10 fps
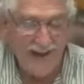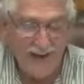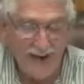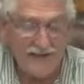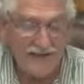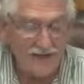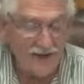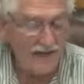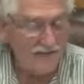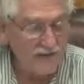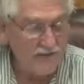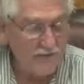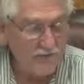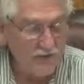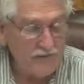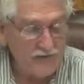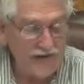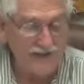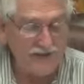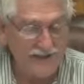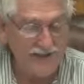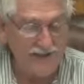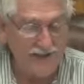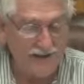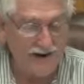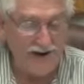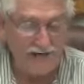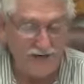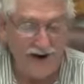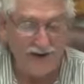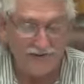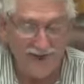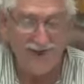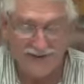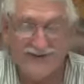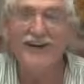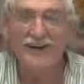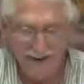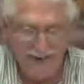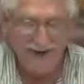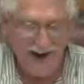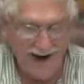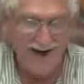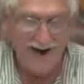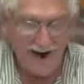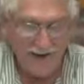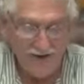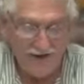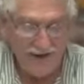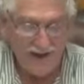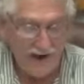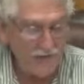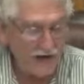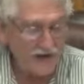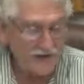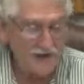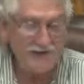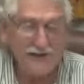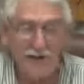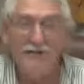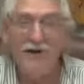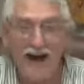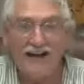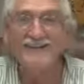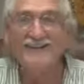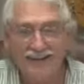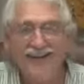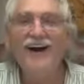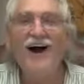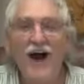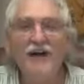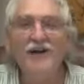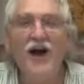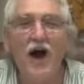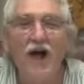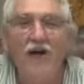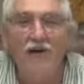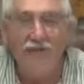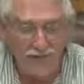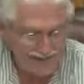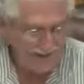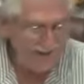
in Asian countries when people get sick or are afraid of getting sick. I know. They wear surgical masks. I know.